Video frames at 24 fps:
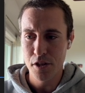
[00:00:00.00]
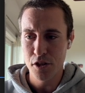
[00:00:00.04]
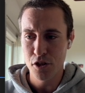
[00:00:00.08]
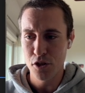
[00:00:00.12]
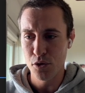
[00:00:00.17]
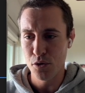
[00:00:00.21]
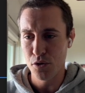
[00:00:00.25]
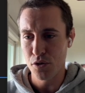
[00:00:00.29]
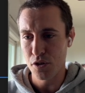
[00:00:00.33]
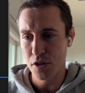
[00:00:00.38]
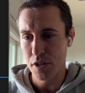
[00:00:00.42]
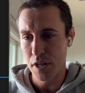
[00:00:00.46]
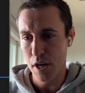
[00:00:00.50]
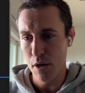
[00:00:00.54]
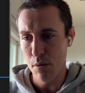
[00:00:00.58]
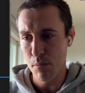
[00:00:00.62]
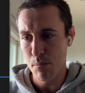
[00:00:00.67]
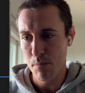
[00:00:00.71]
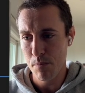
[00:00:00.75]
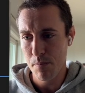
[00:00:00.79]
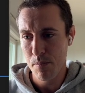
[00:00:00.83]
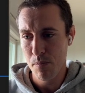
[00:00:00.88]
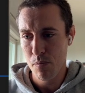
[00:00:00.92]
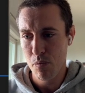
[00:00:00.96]
this user
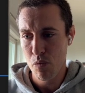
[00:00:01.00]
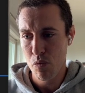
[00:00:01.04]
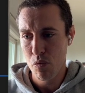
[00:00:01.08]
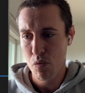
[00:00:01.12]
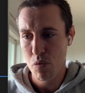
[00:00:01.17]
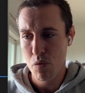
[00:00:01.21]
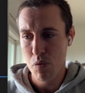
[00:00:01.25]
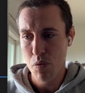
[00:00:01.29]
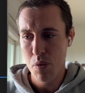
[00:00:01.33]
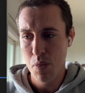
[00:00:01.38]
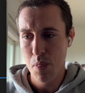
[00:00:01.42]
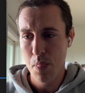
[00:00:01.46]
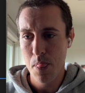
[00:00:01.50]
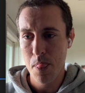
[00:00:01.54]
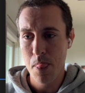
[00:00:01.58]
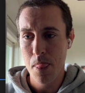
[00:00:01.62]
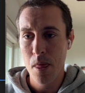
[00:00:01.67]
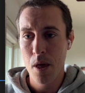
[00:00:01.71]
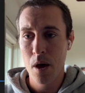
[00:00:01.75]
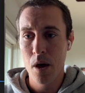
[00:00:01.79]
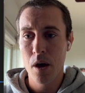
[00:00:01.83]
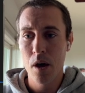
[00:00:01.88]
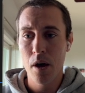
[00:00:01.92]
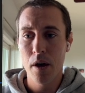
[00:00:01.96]
type,
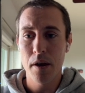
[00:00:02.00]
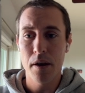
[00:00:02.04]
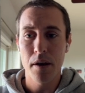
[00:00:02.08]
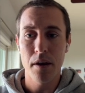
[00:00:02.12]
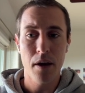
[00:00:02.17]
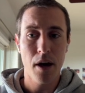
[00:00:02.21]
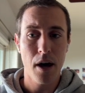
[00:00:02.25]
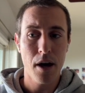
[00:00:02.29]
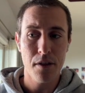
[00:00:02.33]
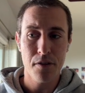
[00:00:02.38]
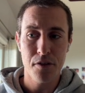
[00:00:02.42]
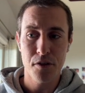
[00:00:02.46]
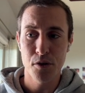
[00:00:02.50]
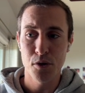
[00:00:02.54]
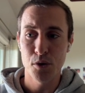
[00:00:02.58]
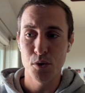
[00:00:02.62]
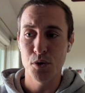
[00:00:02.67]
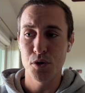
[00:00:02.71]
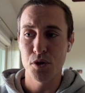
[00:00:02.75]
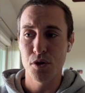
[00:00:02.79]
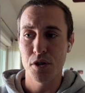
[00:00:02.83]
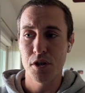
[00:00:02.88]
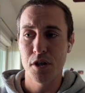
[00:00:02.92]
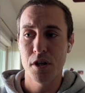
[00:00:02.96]
not the
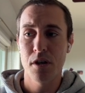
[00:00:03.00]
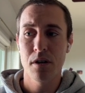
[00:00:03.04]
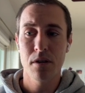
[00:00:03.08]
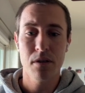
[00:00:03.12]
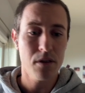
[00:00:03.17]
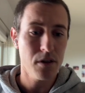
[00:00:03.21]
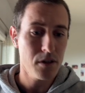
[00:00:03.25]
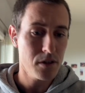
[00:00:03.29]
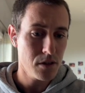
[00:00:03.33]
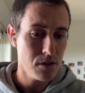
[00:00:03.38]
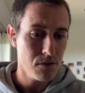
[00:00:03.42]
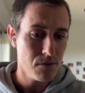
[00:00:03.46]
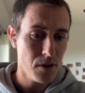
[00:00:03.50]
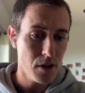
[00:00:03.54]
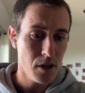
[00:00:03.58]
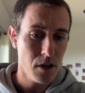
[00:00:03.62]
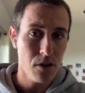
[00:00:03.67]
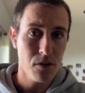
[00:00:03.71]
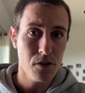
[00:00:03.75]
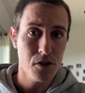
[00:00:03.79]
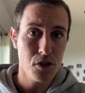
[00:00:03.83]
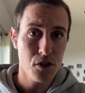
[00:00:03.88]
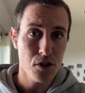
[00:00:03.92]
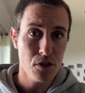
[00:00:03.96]
user that's
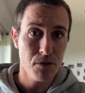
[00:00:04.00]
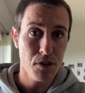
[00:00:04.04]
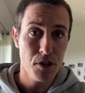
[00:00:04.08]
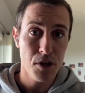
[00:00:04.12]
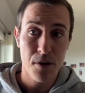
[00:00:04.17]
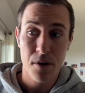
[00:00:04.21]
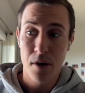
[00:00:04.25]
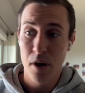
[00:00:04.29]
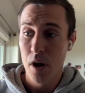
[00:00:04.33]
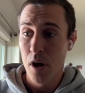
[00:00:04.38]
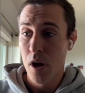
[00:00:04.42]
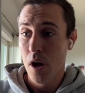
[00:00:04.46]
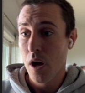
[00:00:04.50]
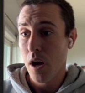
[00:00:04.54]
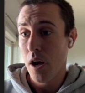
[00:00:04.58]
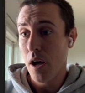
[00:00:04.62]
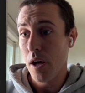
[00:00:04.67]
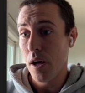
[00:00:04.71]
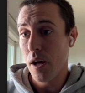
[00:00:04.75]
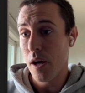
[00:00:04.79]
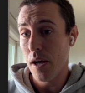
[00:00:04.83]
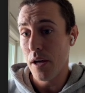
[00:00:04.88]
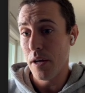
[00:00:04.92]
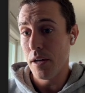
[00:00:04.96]
defined on the server.
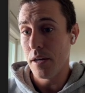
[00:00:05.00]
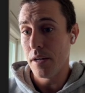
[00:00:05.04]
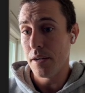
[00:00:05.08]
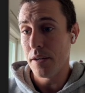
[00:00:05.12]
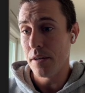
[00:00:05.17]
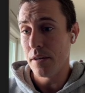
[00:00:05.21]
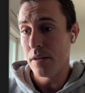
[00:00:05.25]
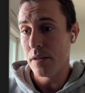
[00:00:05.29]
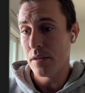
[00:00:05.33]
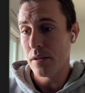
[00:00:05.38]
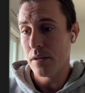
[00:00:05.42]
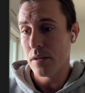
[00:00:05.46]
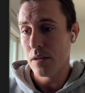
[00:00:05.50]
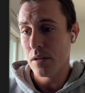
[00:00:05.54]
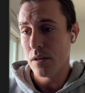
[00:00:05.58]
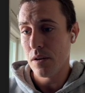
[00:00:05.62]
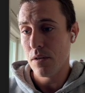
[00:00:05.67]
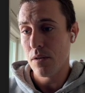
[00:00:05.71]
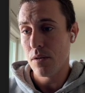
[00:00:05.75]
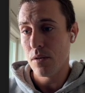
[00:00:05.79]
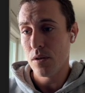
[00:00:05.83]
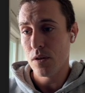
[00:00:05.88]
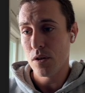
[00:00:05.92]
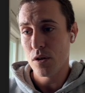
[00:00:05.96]
And
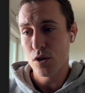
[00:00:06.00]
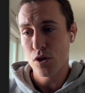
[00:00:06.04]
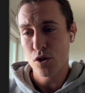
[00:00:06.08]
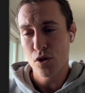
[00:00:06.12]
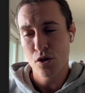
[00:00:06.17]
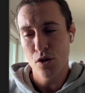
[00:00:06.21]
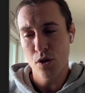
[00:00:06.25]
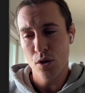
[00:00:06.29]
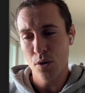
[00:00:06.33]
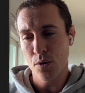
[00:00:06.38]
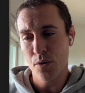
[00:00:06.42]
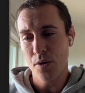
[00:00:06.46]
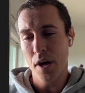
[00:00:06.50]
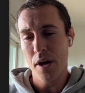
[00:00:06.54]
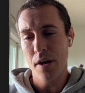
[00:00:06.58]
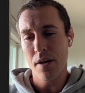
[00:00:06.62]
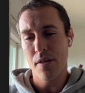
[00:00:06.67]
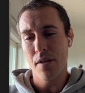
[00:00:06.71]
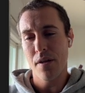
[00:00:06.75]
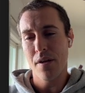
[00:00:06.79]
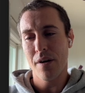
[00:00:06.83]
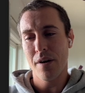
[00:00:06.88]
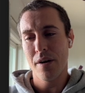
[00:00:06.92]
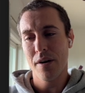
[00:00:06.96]
so
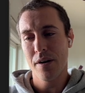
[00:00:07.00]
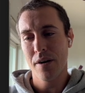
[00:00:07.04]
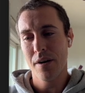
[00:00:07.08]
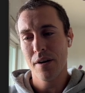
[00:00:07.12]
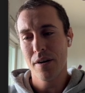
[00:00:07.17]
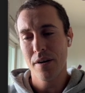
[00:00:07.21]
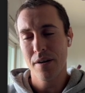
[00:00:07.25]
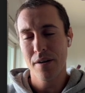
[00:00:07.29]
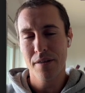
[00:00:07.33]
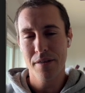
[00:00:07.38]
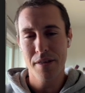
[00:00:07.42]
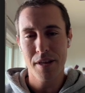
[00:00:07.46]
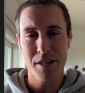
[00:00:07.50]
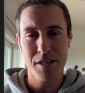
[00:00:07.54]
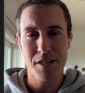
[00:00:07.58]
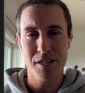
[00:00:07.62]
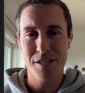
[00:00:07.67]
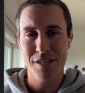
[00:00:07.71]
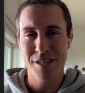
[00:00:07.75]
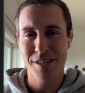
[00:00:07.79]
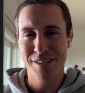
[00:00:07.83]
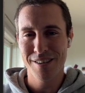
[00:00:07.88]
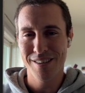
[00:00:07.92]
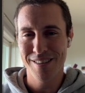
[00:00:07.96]

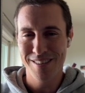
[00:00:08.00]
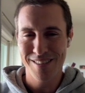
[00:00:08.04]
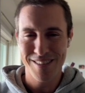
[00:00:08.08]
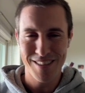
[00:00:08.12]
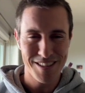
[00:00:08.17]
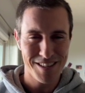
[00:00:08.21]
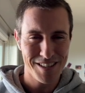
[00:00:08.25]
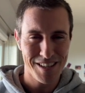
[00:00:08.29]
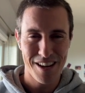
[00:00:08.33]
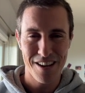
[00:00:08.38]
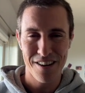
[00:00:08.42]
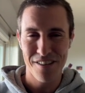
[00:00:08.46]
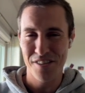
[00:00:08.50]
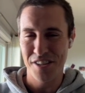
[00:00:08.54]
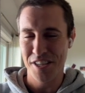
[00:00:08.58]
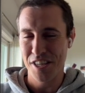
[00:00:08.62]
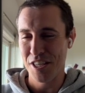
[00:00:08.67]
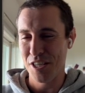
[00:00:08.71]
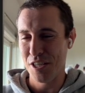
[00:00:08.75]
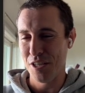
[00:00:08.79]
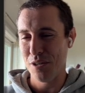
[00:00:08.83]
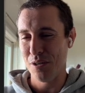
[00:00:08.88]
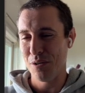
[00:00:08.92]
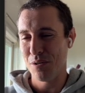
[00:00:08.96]
that's kind of the
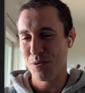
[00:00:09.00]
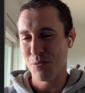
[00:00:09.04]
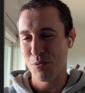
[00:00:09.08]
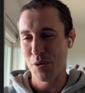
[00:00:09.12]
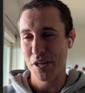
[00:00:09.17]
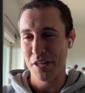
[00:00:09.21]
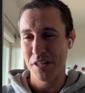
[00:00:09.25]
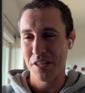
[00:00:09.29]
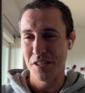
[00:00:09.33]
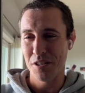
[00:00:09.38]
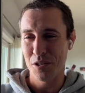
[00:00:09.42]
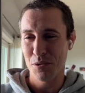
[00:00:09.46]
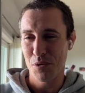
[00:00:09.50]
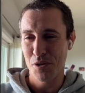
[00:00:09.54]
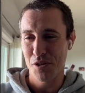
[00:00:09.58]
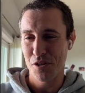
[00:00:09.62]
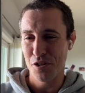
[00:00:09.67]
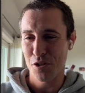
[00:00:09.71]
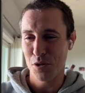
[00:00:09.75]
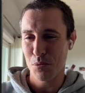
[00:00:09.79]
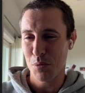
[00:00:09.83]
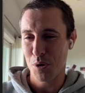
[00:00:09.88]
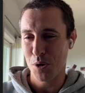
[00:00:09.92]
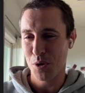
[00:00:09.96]
key weakness with
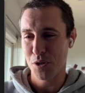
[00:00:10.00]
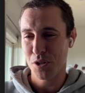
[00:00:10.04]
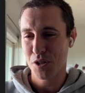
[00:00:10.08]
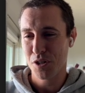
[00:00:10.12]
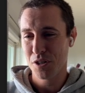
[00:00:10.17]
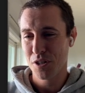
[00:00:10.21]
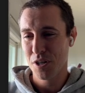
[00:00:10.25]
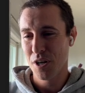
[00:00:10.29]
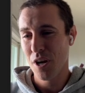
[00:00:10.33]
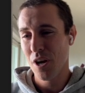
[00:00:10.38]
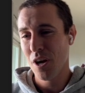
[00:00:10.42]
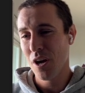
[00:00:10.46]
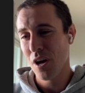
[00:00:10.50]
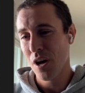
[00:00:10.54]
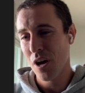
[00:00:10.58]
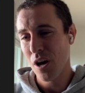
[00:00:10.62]
this approach.